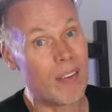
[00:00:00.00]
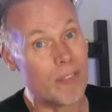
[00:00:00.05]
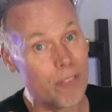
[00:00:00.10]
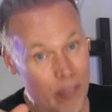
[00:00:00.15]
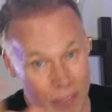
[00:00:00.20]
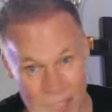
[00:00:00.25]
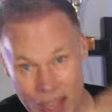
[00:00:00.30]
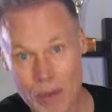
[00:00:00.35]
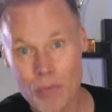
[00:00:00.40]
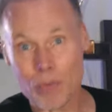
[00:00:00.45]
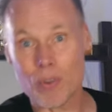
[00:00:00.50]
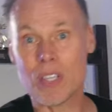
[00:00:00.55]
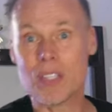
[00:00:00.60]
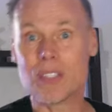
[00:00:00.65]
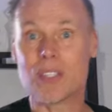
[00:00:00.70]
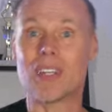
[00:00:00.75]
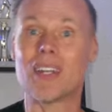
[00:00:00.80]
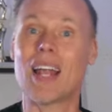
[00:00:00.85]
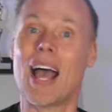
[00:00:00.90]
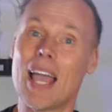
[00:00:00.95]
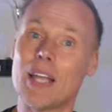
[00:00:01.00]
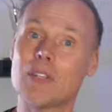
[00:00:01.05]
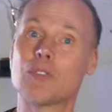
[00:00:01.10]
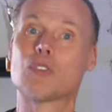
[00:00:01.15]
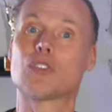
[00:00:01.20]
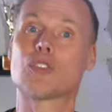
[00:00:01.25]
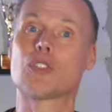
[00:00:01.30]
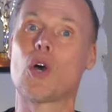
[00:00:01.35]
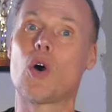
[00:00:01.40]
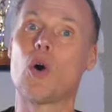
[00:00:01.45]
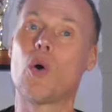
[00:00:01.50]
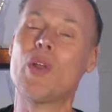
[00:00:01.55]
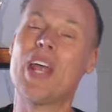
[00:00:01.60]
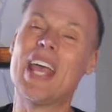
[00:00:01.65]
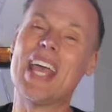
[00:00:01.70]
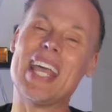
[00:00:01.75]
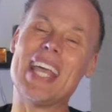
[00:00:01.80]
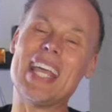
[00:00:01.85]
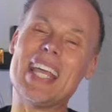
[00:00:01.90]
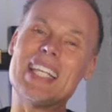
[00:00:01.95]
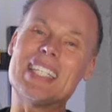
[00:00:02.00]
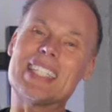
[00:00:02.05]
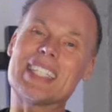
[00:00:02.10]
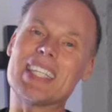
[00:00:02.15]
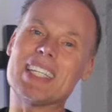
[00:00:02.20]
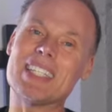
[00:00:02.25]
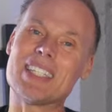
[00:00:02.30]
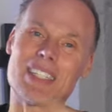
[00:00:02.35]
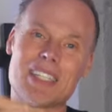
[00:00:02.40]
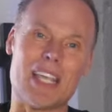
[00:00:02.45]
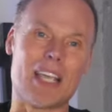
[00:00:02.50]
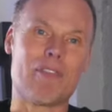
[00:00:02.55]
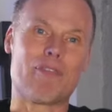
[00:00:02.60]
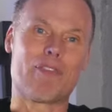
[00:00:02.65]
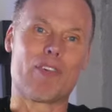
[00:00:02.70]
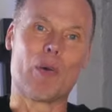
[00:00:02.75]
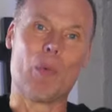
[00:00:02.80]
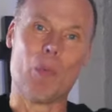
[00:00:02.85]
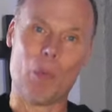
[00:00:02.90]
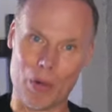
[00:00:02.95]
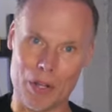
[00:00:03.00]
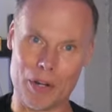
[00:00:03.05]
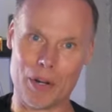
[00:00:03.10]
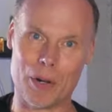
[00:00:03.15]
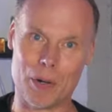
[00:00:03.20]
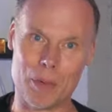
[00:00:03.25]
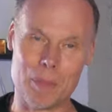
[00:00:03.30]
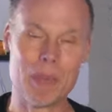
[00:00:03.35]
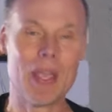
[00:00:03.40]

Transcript: and for that reason, Hydrostone is the safer winner.